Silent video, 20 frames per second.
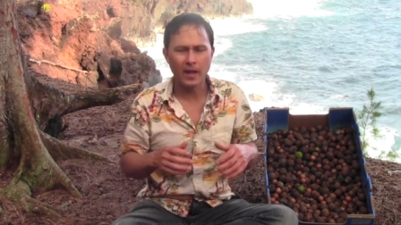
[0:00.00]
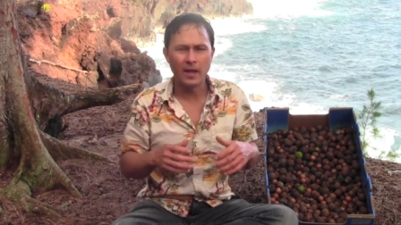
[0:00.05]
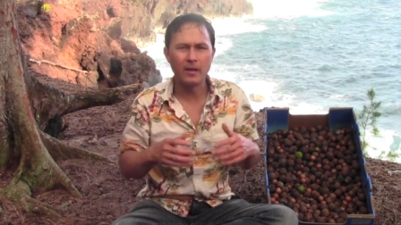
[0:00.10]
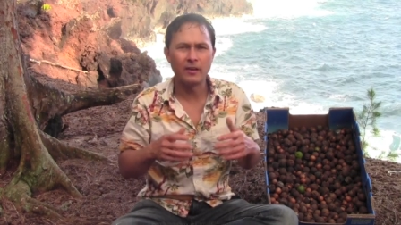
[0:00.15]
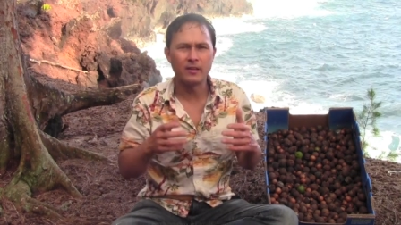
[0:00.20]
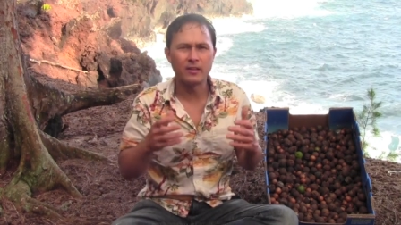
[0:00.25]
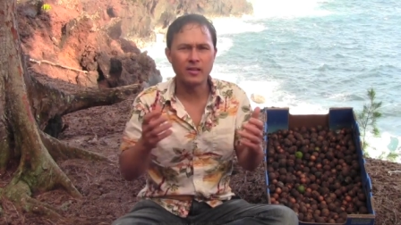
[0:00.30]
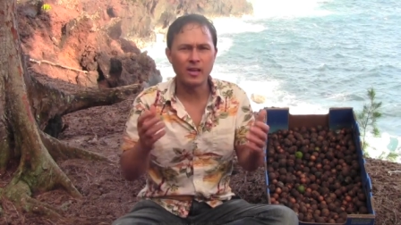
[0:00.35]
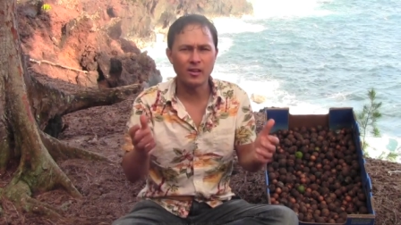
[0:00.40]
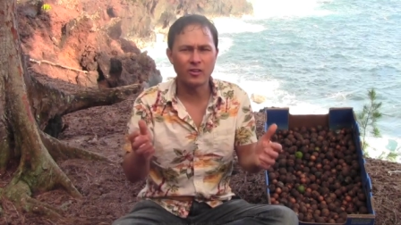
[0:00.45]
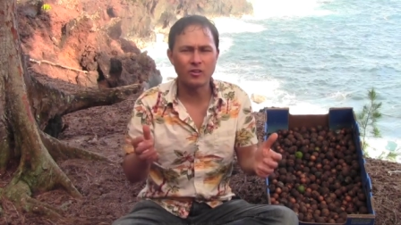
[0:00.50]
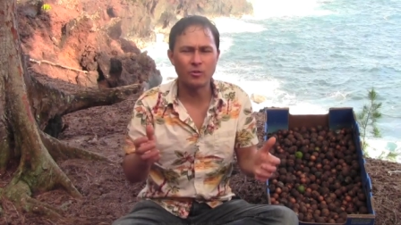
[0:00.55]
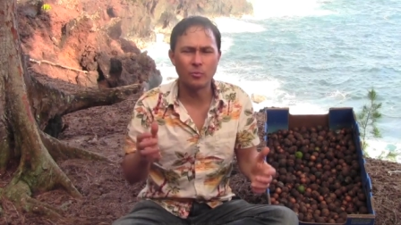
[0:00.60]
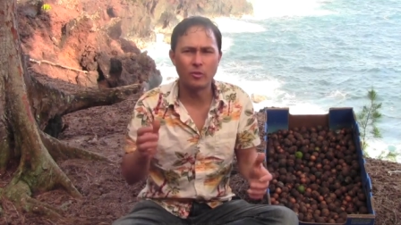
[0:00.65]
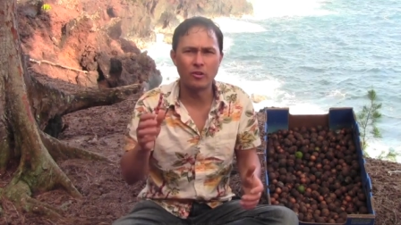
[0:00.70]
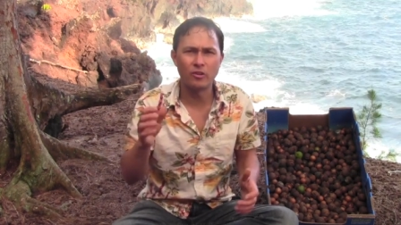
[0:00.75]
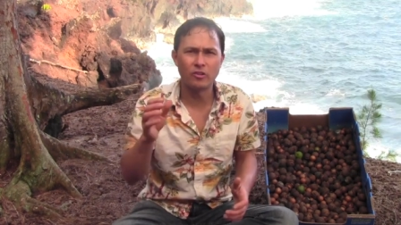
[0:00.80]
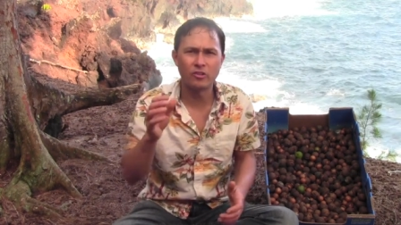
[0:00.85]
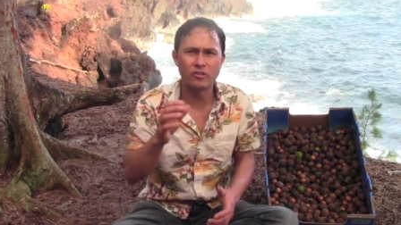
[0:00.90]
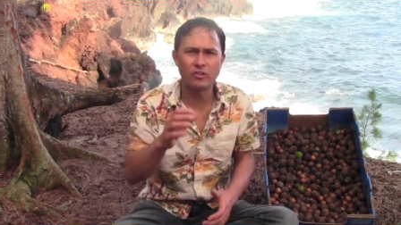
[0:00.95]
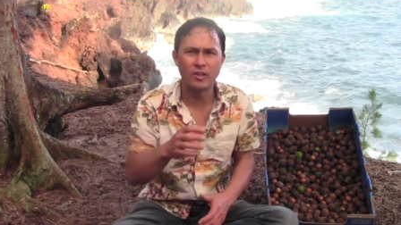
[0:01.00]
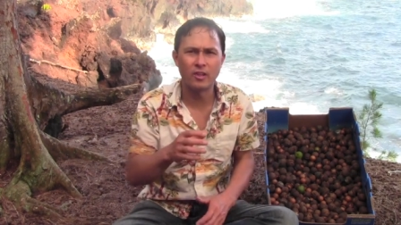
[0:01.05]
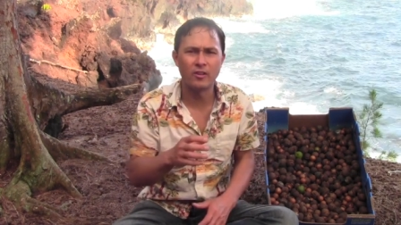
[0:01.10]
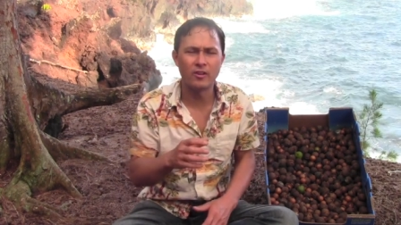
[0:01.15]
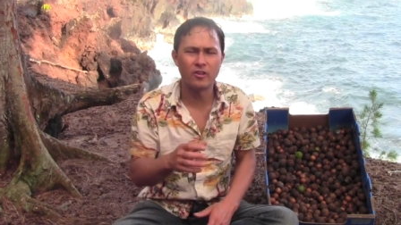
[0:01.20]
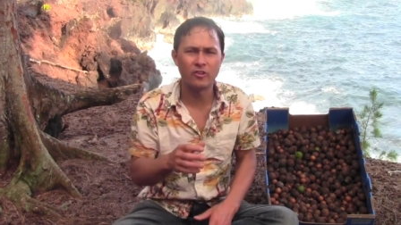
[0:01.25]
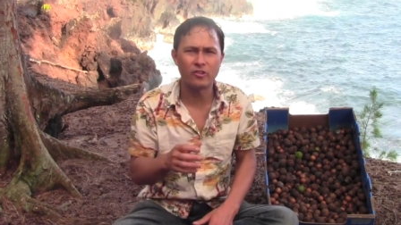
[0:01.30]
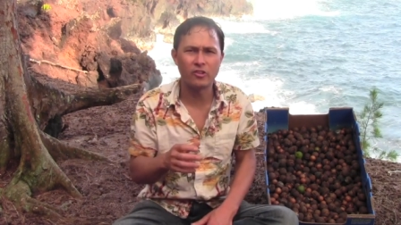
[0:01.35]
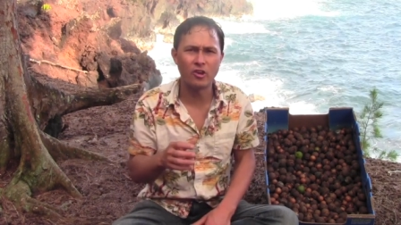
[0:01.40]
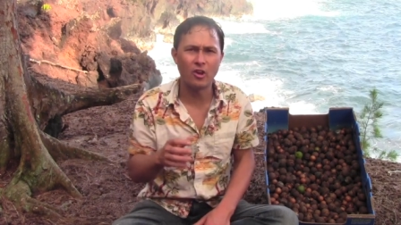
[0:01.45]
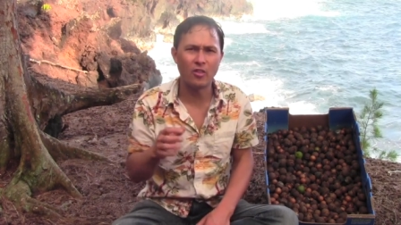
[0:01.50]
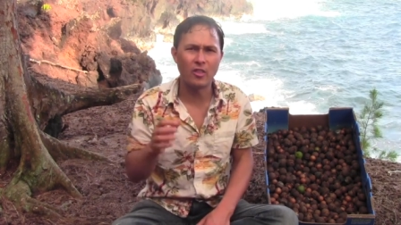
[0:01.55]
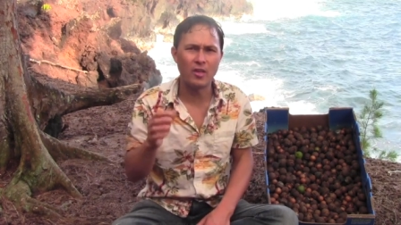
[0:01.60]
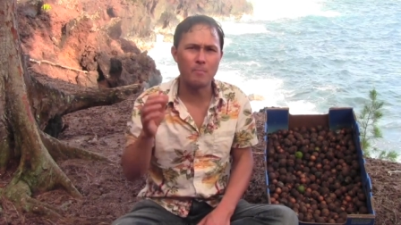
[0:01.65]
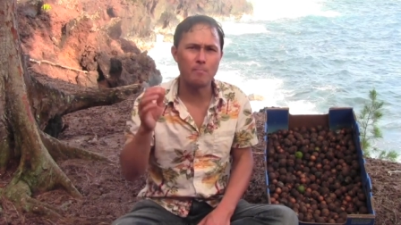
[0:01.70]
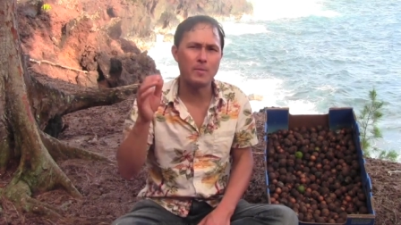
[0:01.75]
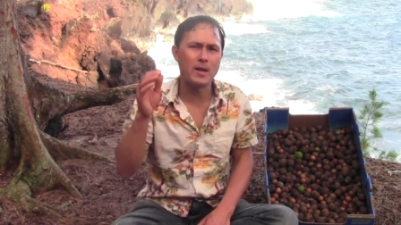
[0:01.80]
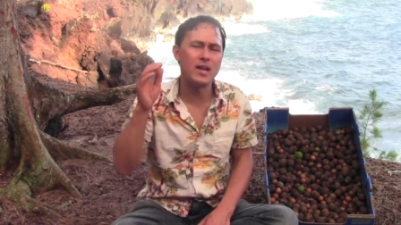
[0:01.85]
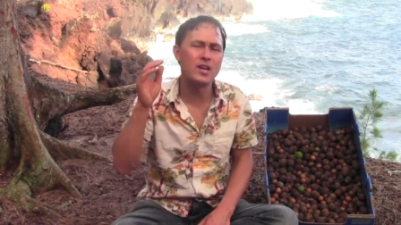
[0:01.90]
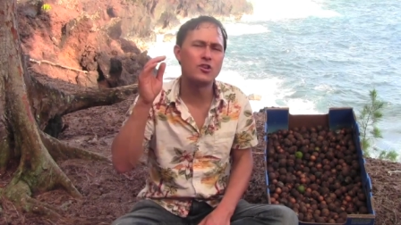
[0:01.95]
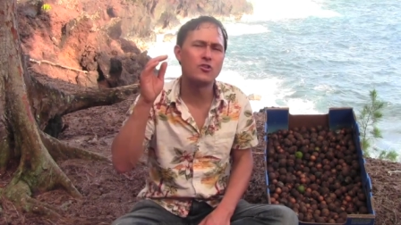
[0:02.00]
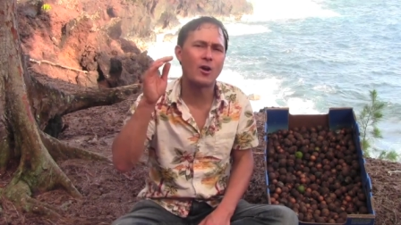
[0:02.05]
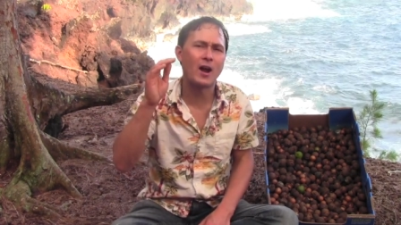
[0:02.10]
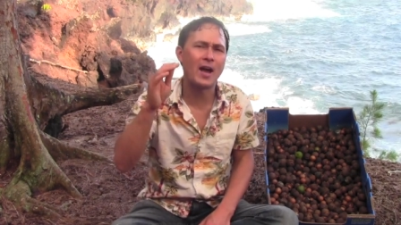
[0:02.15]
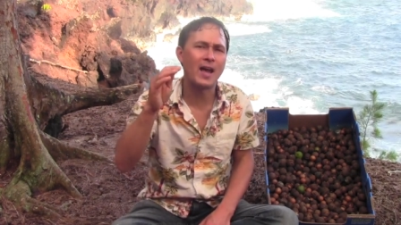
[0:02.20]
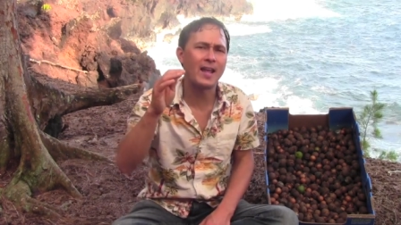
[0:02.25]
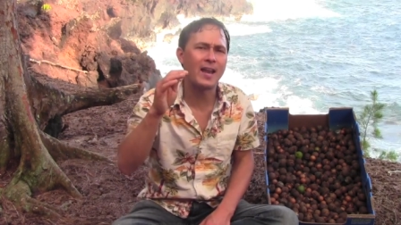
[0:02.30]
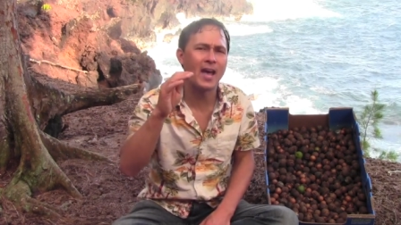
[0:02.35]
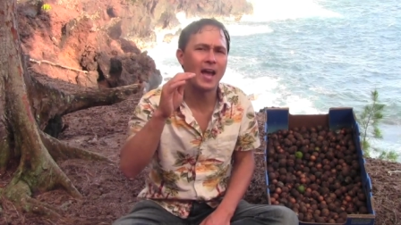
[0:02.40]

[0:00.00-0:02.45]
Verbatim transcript: And in cases where they're just selling a shell, they may dry